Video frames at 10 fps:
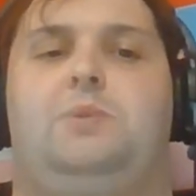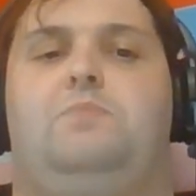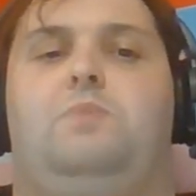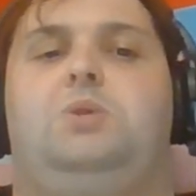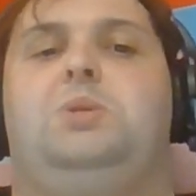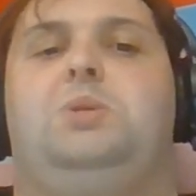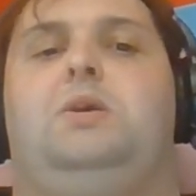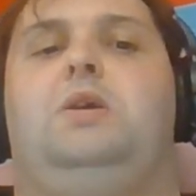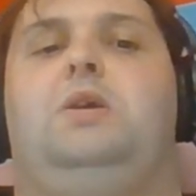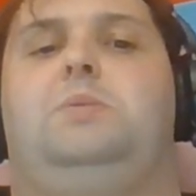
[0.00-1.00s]
as much
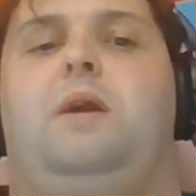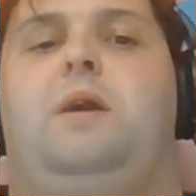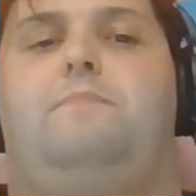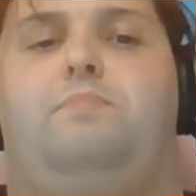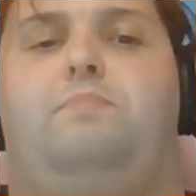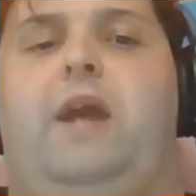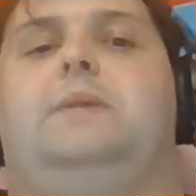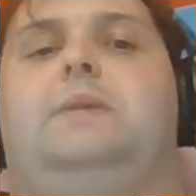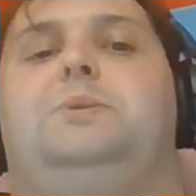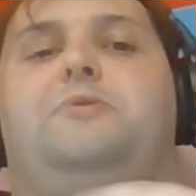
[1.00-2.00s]
as it is they
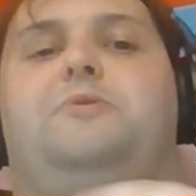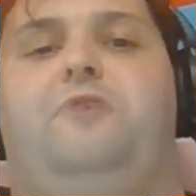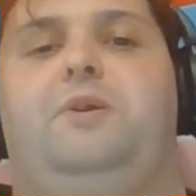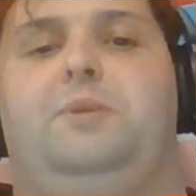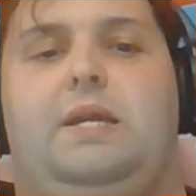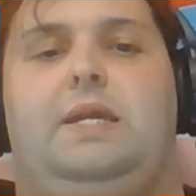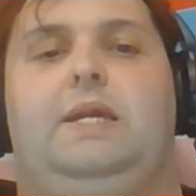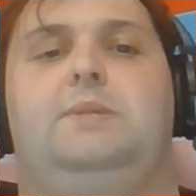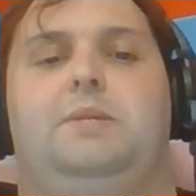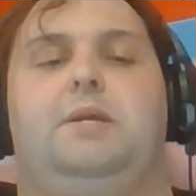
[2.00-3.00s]
practice defense
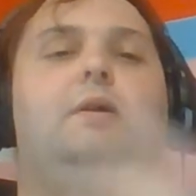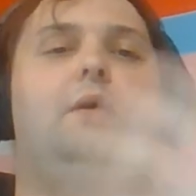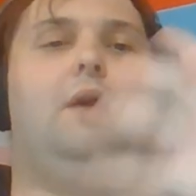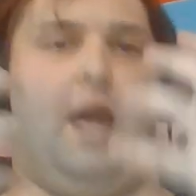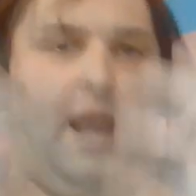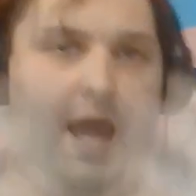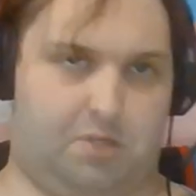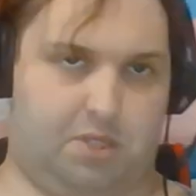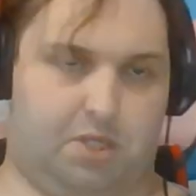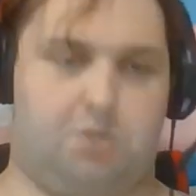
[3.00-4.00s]
against it and
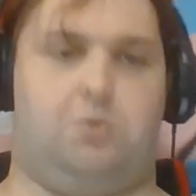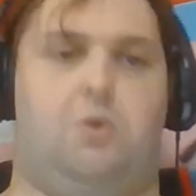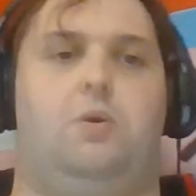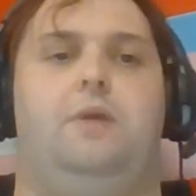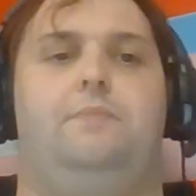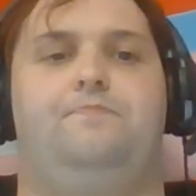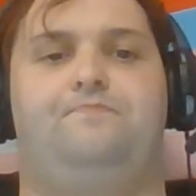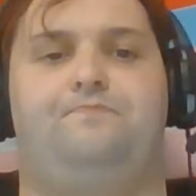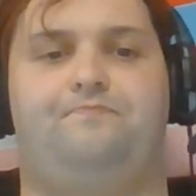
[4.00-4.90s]
how to control it.